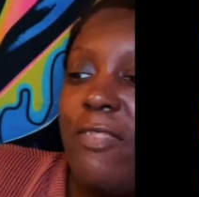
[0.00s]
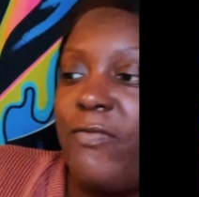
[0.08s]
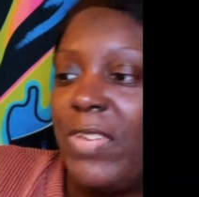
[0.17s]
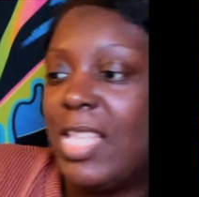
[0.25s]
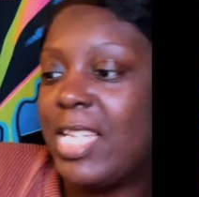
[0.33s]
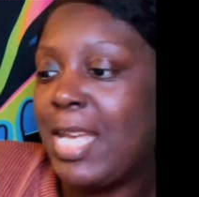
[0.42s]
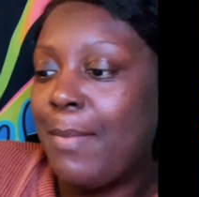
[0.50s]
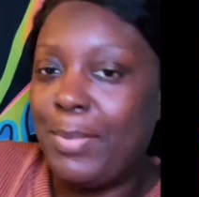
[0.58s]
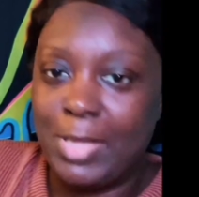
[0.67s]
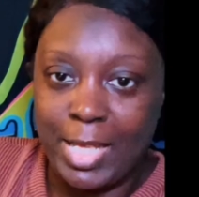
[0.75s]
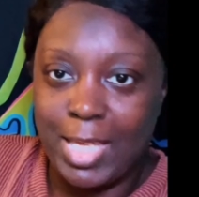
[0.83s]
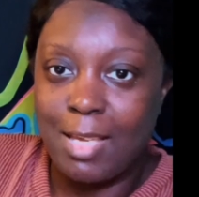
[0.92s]
fill in the
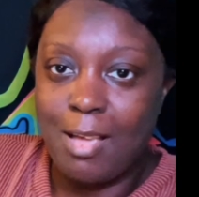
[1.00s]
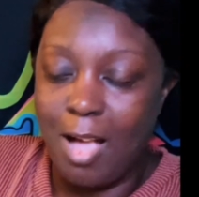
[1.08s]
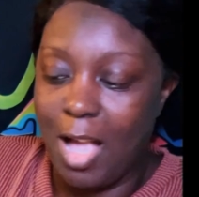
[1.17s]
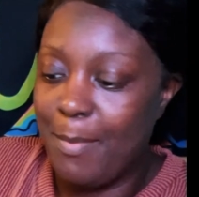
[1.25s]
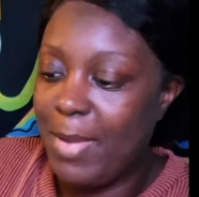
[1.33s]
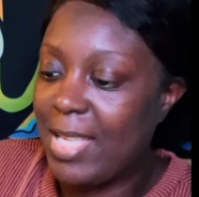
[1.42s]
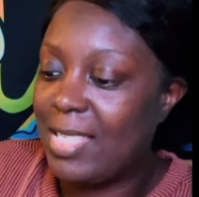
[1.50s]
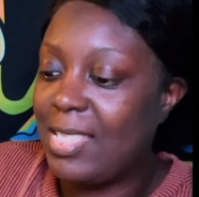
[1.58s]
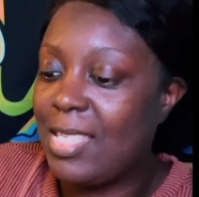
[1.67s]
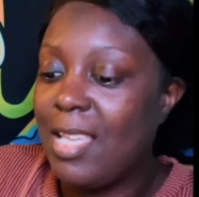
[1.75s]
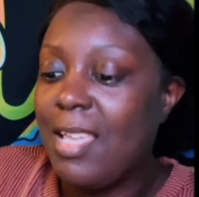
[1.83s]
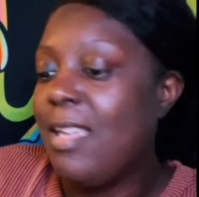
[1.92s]
blank comics.
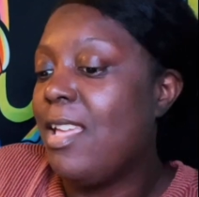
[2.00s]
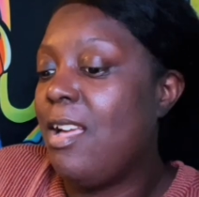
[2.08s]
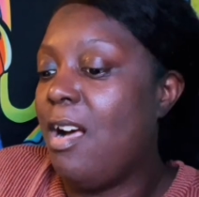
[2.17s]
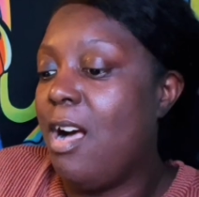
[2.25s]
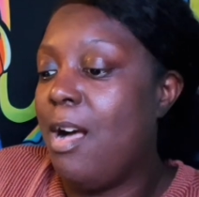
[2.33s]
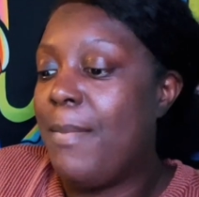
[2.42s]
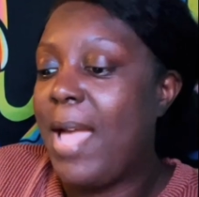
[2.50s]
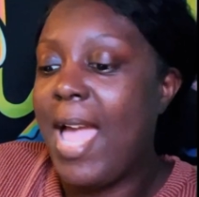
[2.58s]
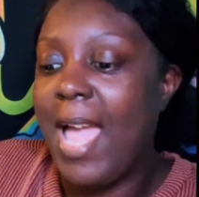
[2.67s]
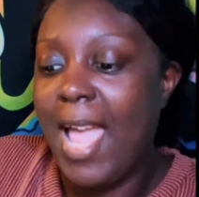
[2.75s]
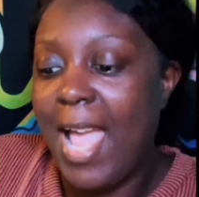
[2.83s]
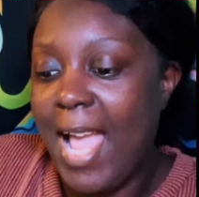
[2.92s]

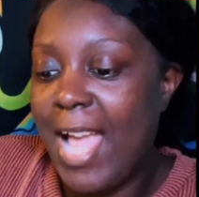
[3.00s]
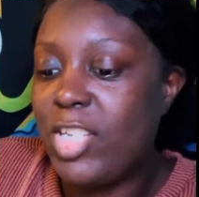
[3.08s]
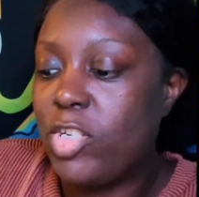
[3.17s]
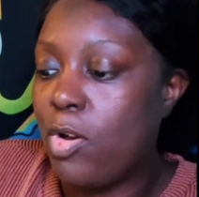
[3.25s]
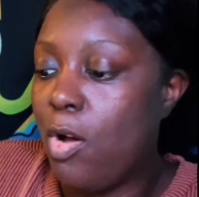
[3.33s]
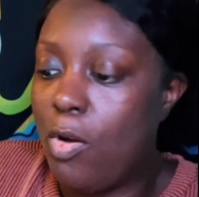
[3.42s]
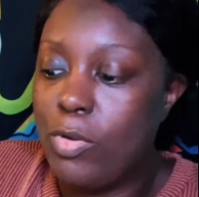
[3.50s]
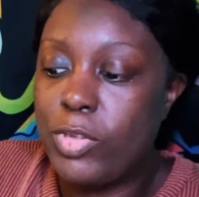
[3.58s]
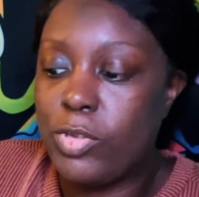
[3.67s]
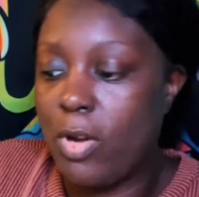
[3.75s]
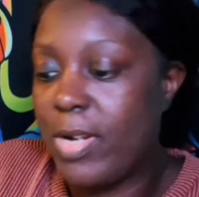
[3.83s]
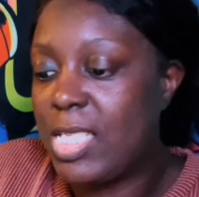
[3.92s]
Add your own
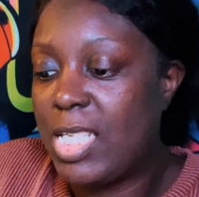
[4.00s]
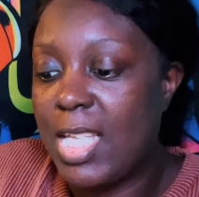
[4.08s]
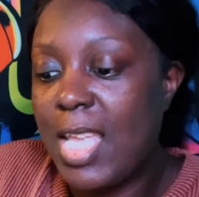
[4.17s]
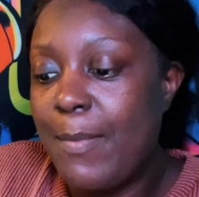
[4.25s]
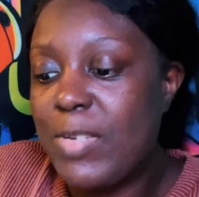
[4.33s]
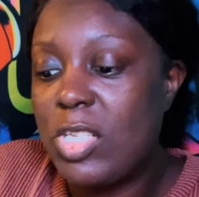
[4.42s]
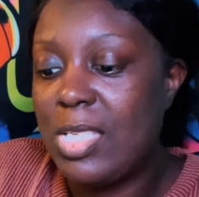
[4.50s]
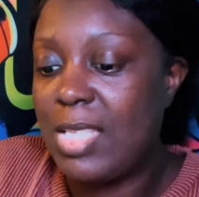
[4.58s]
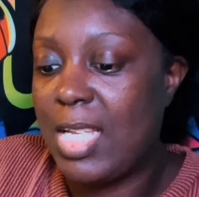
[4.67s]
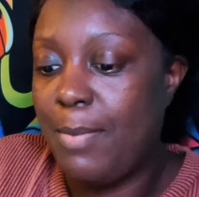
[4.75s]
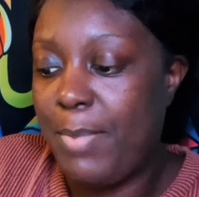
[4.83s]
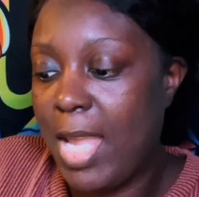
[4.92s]
story to the images
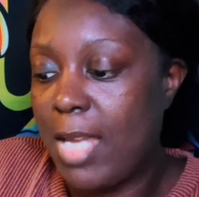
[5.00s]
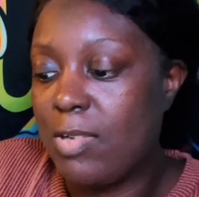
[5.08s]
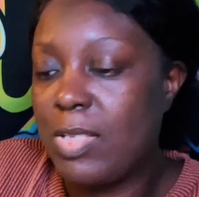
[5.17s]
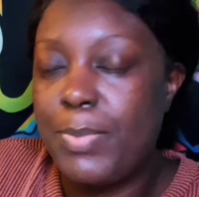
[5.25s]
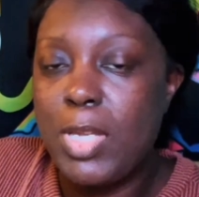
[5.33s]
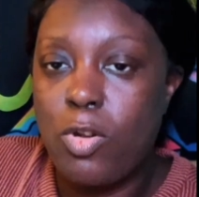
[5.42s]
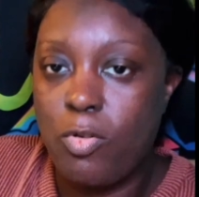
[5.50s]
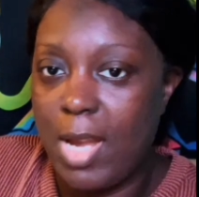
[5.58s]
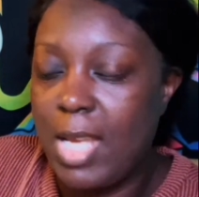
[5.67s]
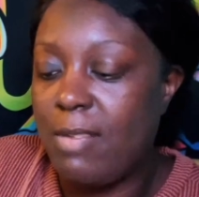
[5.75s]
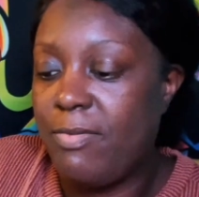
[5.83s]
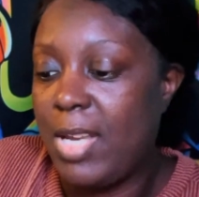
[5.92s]
and the panels. Be
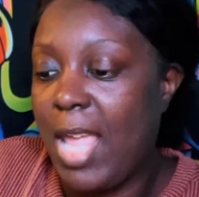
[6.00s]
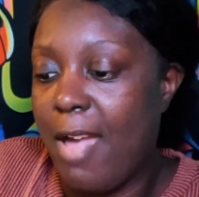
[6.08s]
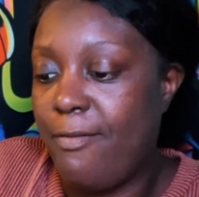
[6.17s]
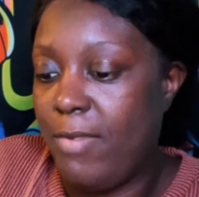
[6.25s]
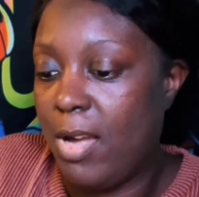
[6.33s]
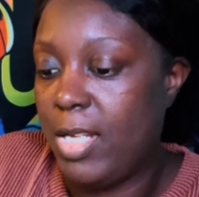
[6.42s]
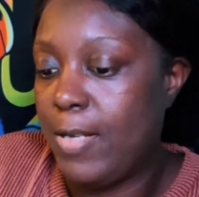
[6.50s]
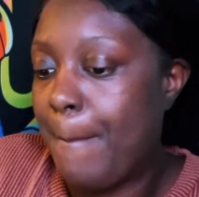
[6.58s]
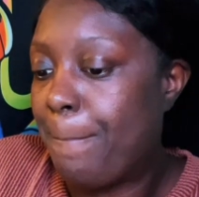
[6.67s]
creative and have fun.